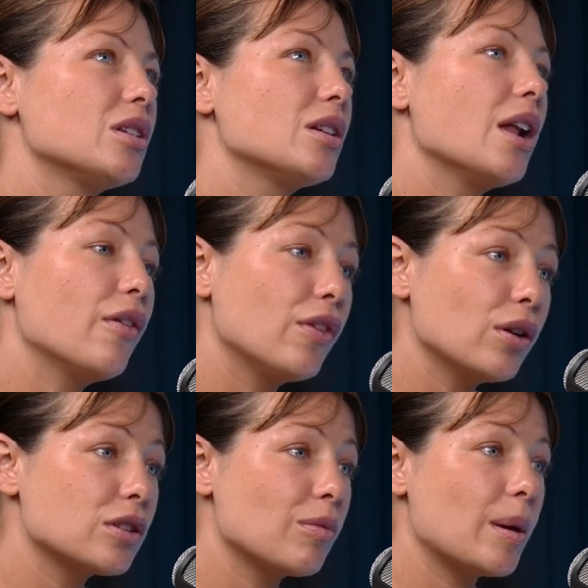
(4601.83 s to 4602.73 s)
love
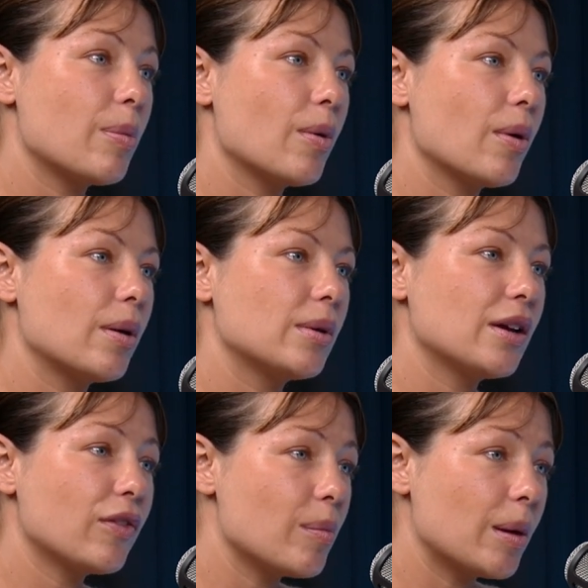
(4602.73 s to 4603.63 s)
lots of people and
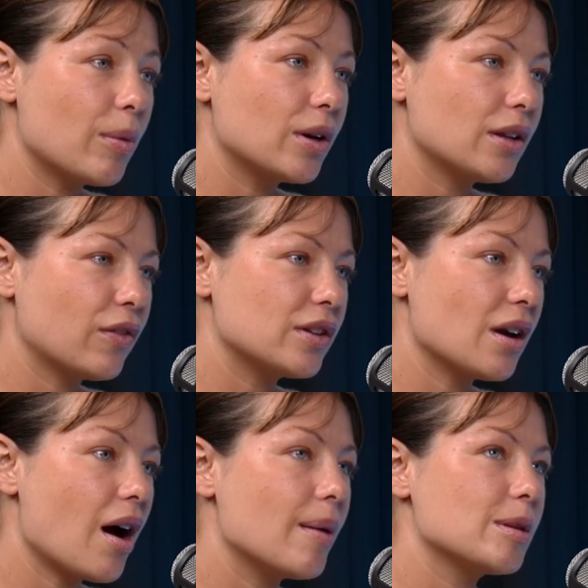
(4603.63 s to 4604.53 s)
different people at different
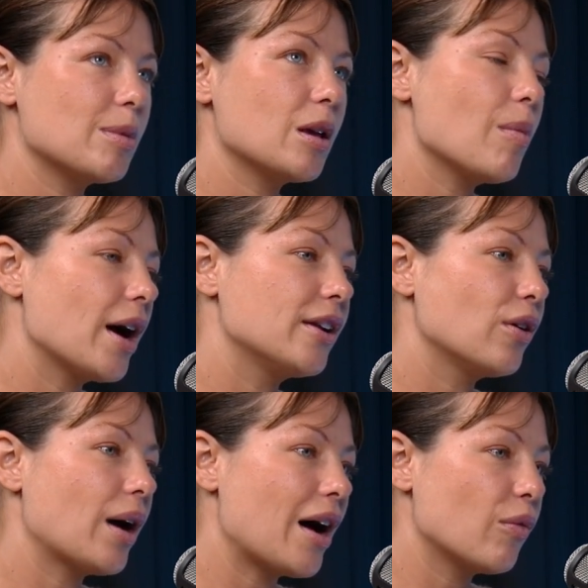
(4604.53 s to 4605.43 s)
times, but you might
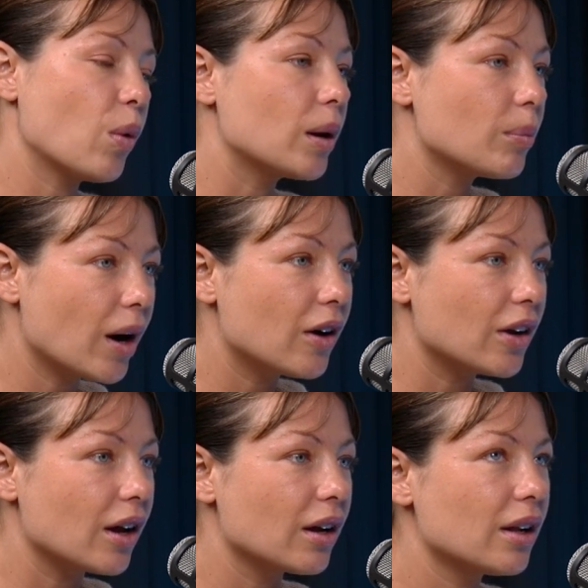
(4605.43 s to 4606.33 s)
not have one partner.